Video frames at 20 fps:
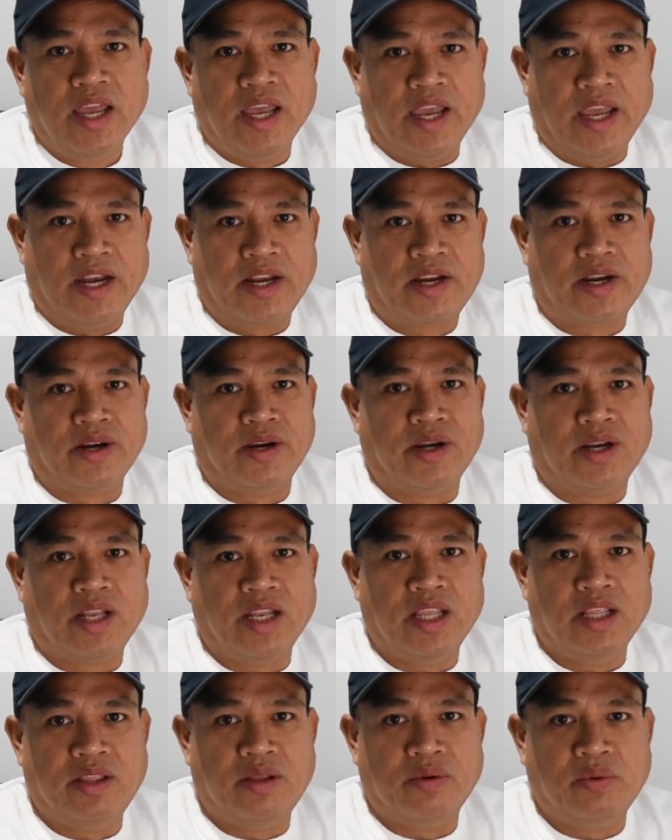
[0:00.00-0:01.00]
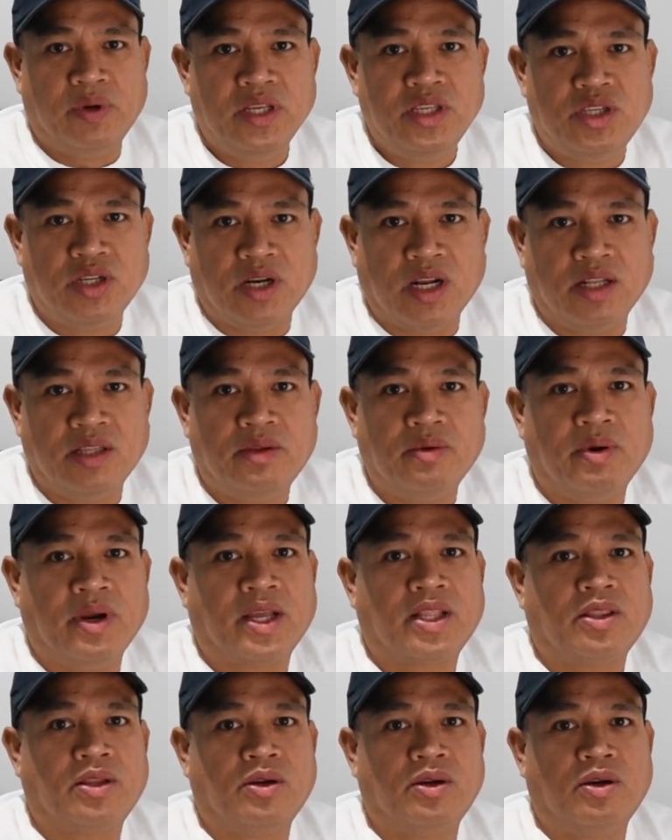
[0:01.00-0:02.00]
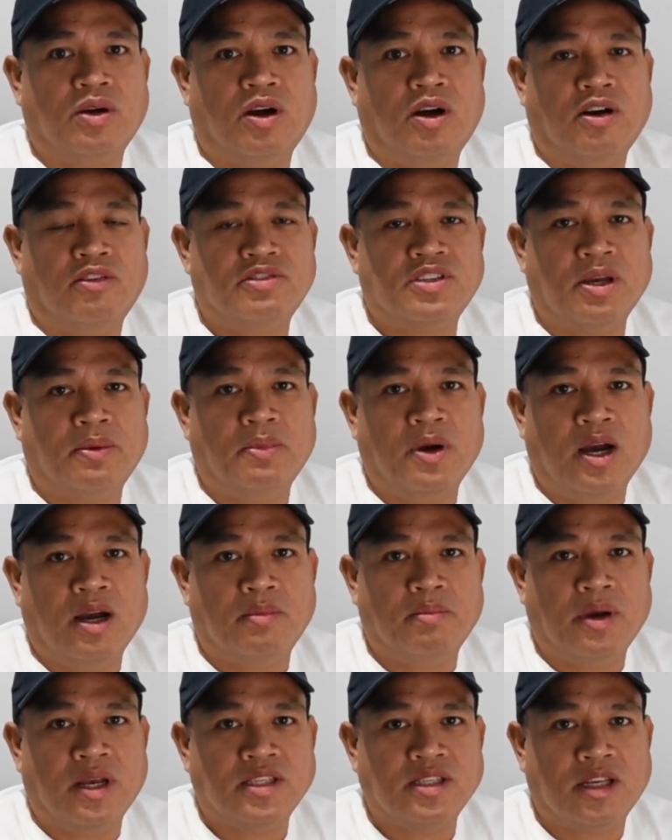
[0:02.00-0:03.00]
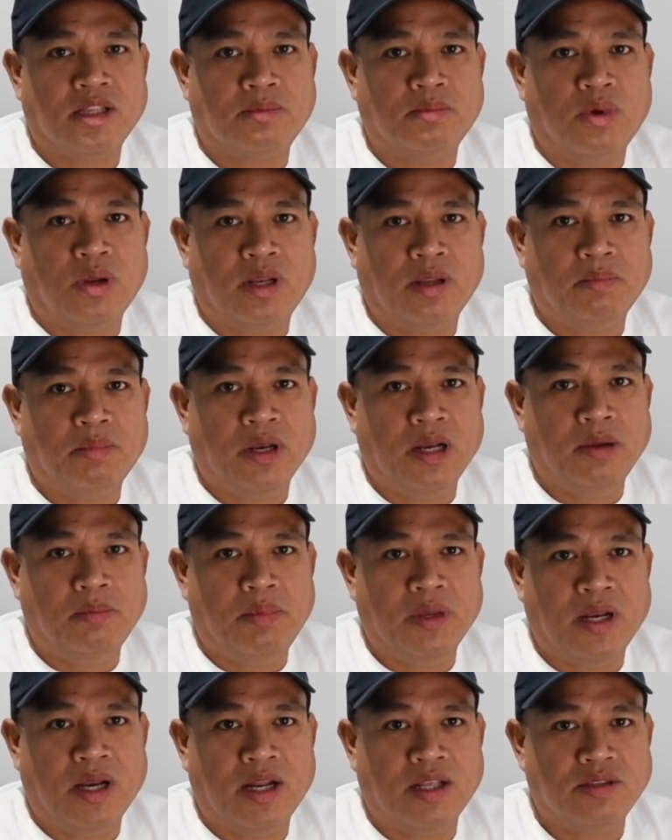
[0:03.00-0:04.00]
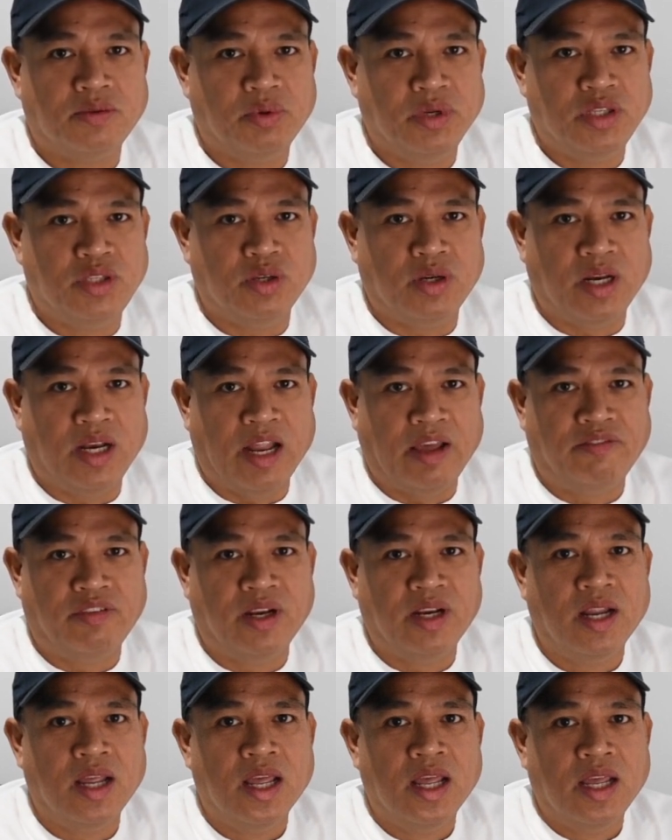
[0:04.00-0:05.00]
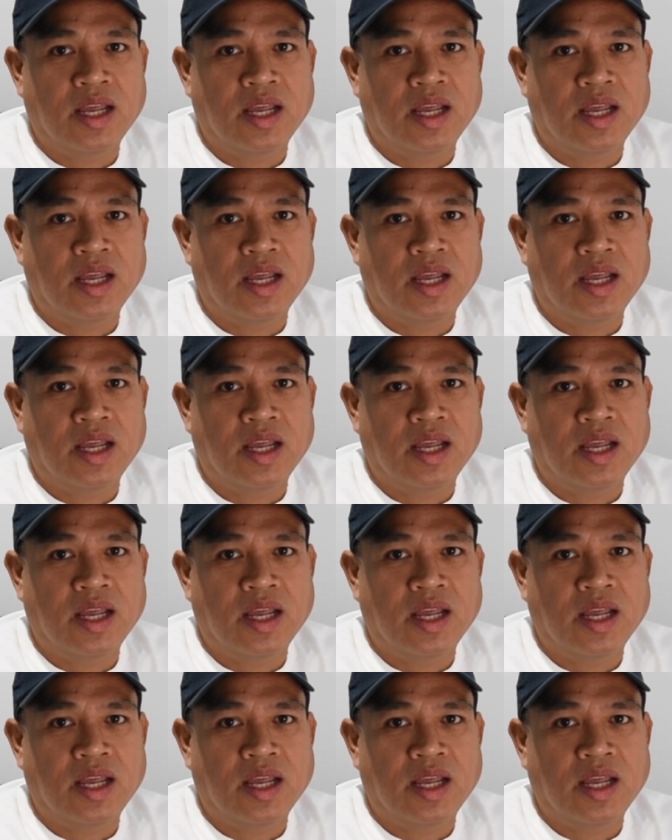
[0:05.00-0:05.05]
and currently the regional director of Samahang Basketball in Pilipinas Region 11,